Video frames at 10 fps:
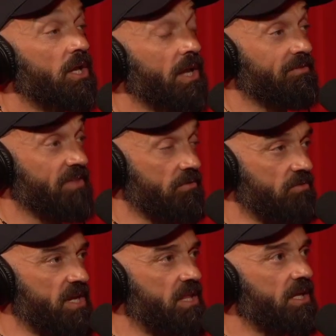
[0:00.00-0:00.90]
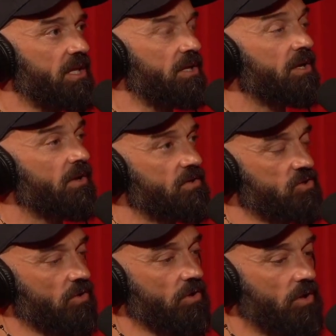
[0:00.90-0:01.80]
and have that rethink.
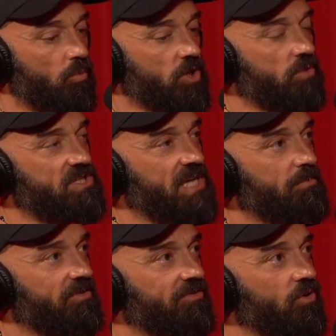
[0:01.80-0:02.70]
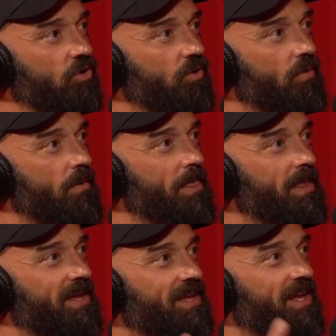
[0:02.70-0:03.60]
So what you were saying before
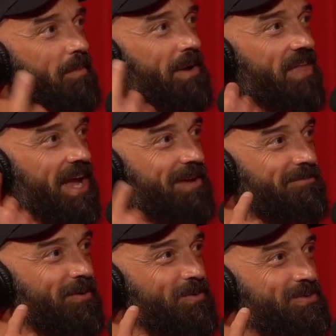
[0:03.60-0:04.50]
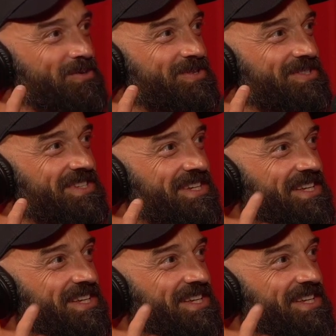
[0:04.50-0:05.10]
about the headphones,